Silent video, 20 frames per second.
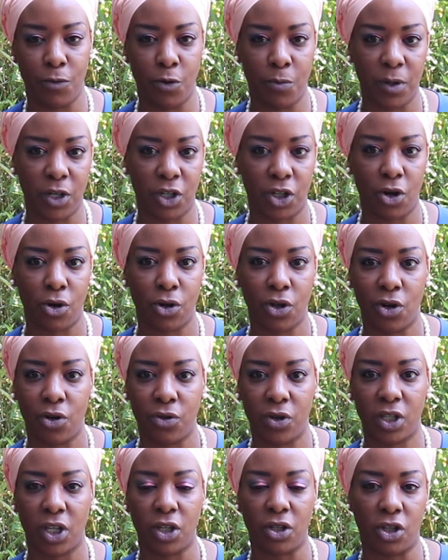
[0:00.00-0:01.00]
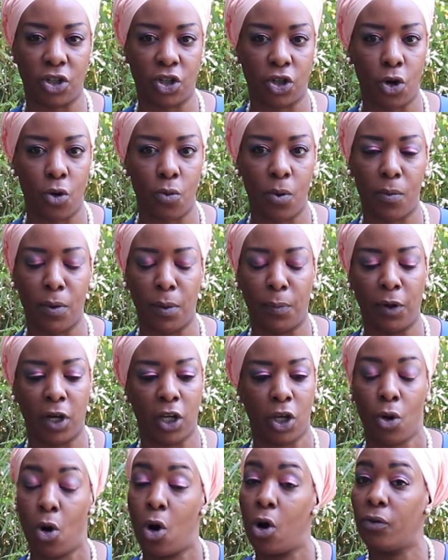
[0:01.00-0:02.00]
Mumbi Show. You know, this is a show where we bring
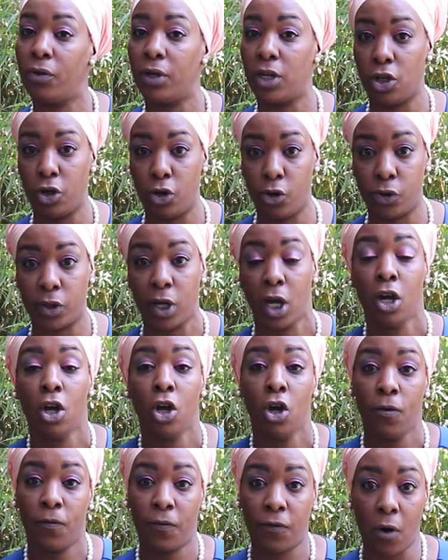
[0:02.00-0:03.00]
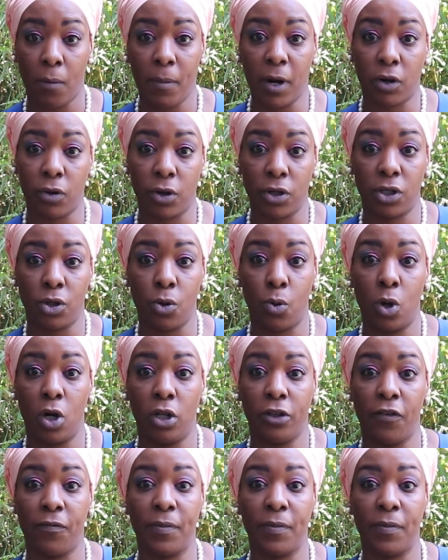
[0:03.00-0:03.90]
you all the news from across the world.